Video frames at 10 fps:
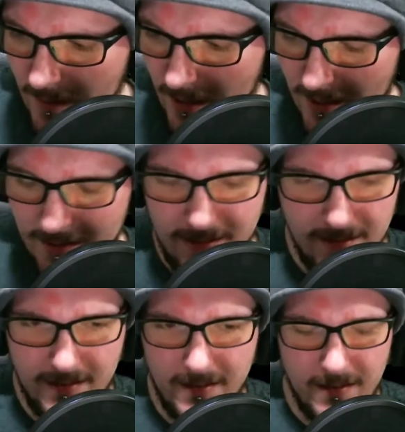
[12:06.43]

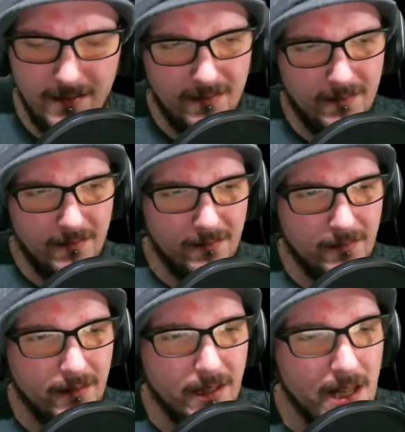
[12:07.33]
It's
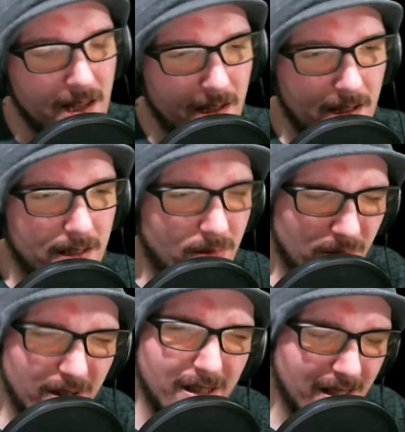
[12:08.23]

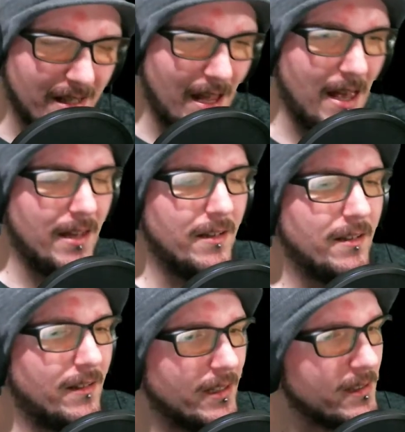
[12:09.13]
really sad,
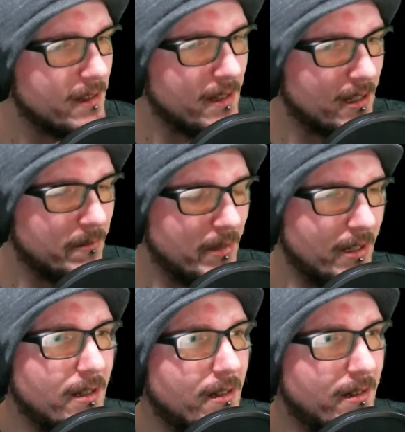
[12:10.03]
like, to think
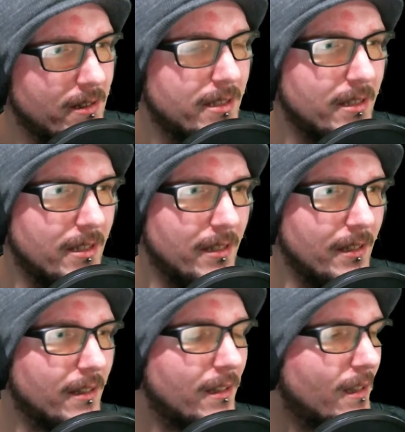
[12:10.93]
about it, honestly.
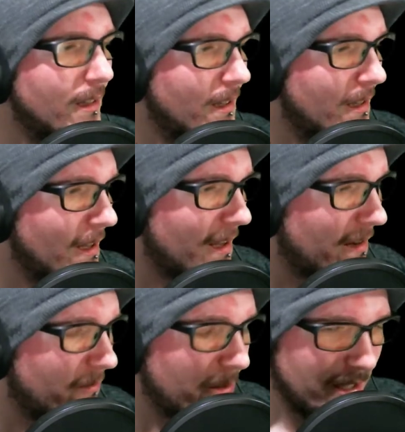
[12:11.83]
Like,
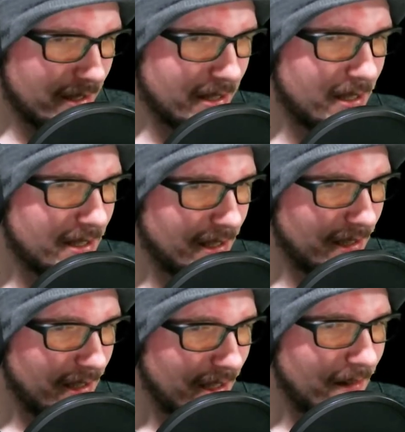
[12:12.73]
everybody else gets to
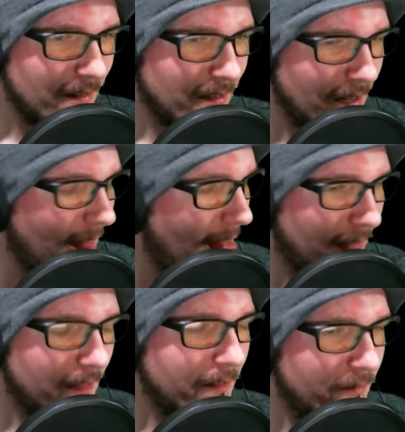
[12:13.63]

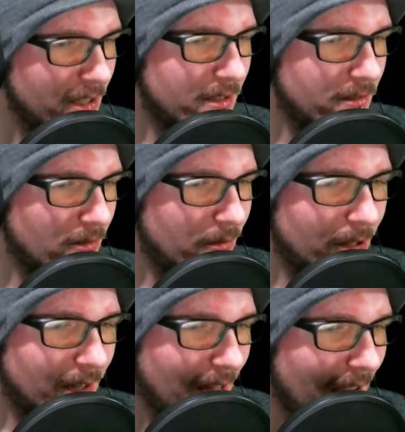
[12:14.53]
live these
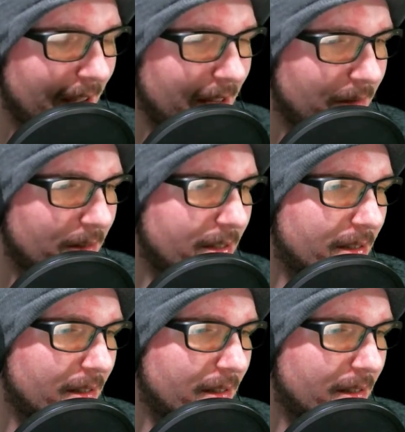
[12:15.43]
normal lives.